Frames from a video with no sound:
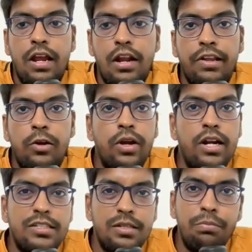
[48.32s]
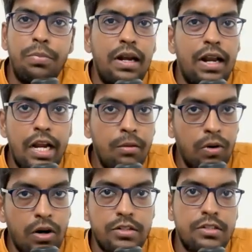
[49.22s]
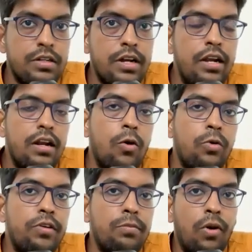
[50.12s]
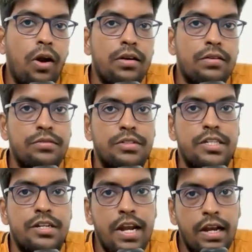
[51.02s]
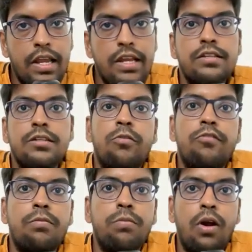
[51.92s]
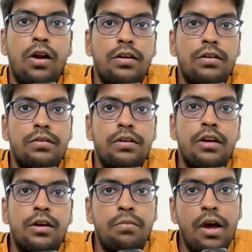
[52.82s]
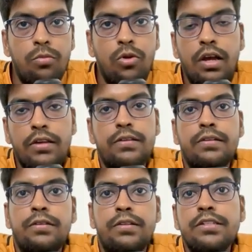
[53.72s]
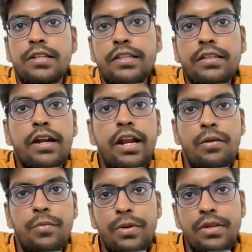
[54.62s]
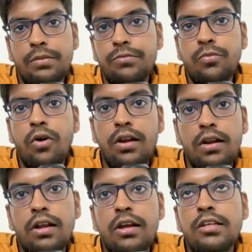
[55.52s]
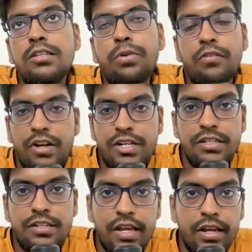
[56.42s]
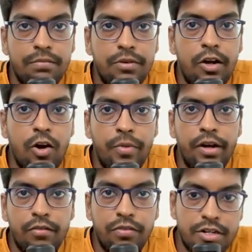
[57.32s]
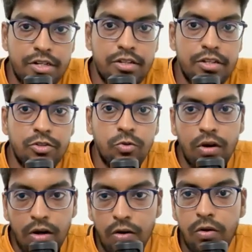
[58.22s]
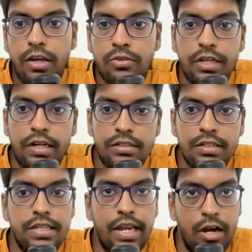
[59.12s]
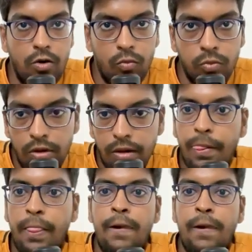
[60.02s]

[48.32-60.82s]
And we look at simple line plots, right? How do we plot, say, straight lines? How do we plot parabolas, things like that, right? And maybe some small, simple functions like trigonometric functions and so on. Okay, so that is the second notebook.